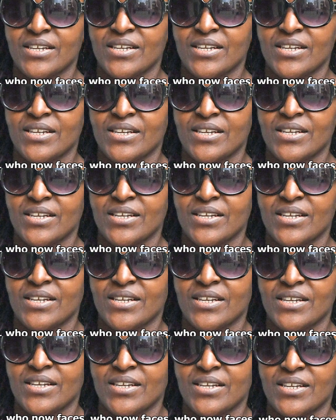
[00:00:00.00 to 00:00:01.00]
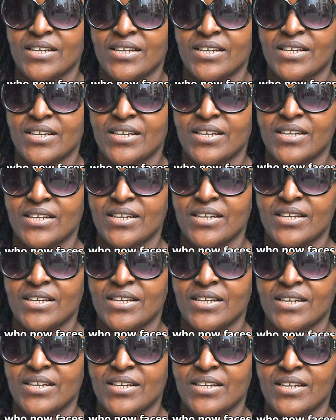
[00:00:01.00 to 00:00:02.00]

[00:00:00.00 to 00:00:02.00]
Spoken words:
(no one is talking)